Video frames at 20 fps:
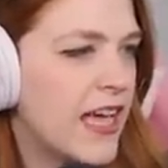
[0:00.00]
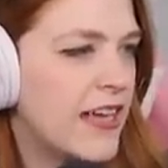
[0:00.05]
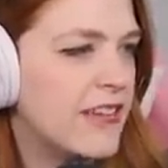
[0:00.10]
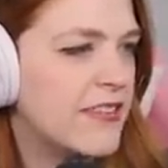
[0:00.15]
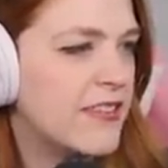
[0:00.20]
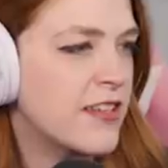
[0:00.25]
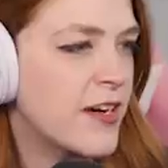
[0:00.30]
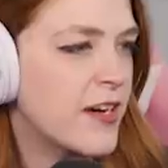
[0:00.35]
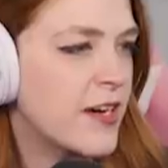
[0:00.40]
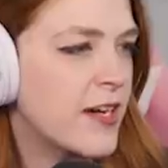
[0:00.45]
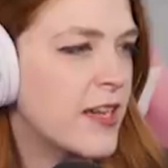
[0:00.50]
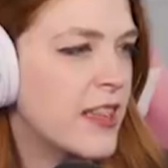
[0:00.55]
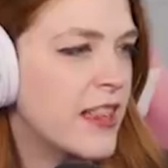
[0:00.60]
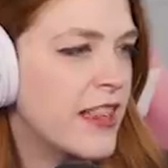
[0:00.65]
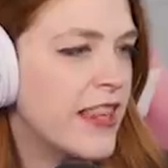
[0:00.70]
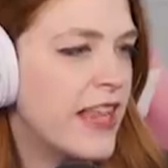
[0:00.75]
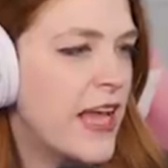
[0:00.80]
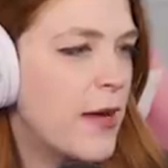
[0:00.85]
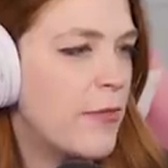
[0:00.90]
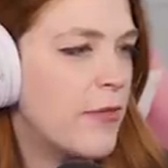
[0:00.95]
guests are
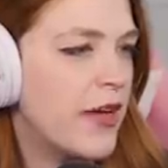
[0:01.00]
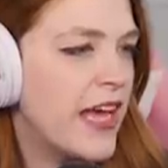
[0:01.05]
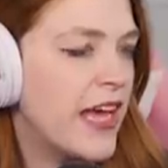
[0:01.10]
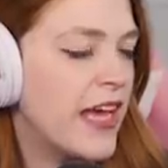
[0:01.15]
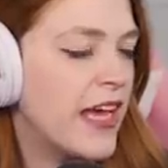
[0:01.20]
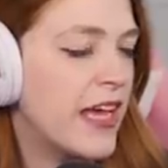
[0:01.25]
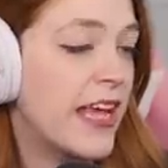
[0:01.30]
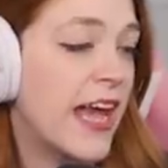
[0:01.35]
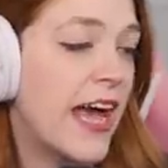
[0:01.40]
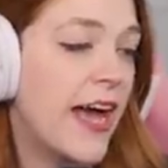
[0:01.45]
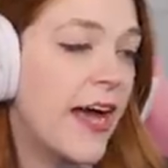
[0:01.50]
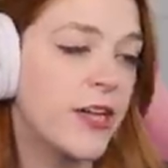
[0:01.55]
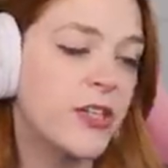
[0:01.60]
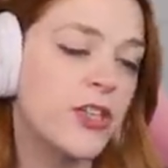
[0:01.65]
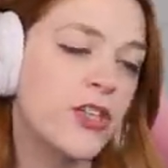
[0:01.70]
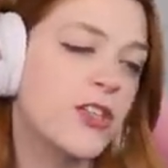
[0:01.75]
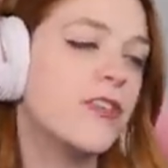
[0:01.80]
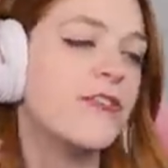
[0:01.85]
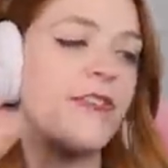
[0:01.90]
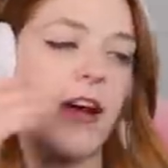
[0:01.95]
Clement.
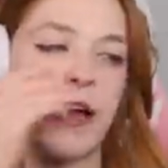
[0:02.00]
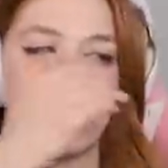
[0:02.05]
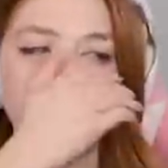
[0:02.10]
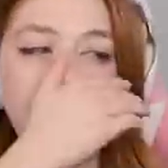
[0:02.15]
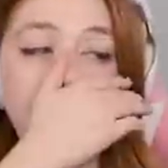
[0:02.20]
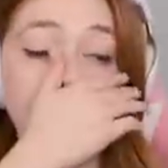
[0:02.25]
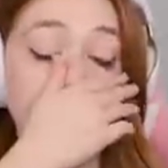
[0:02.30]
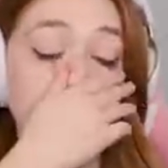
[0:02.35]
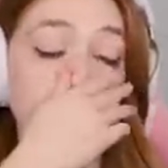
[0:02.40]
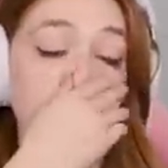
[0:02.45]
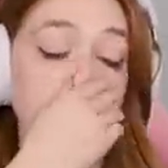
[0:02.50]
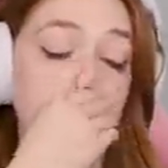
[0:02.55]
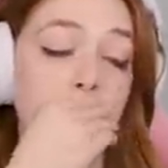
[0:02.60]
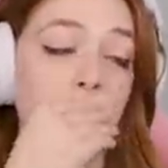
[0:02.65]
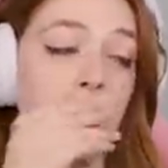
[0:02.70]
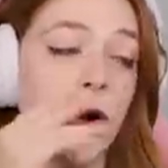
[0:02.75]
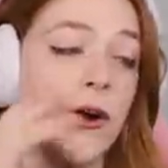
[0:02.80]
Cash, you're invited to the dinner